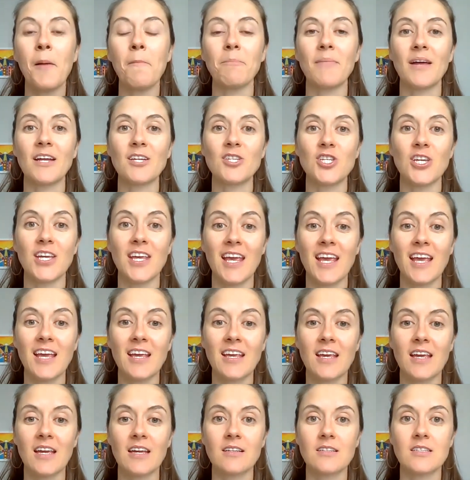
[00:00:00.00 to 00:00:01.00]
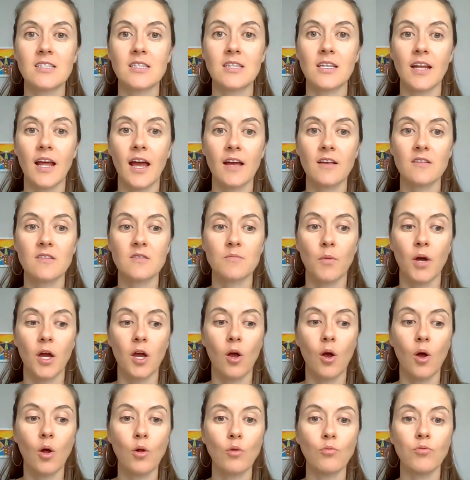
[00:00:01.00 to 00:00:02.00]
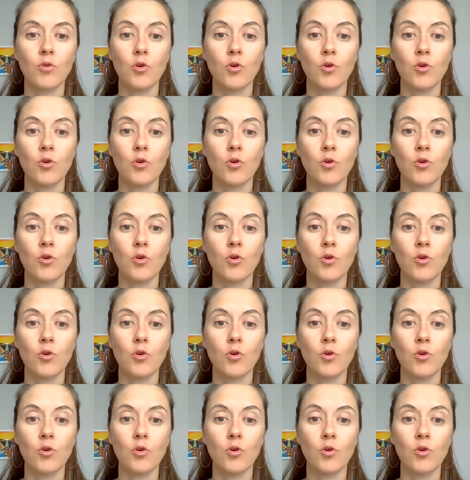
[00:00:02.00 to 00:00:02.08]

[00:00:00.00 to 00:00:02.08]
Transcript: magic e-kit that has my whole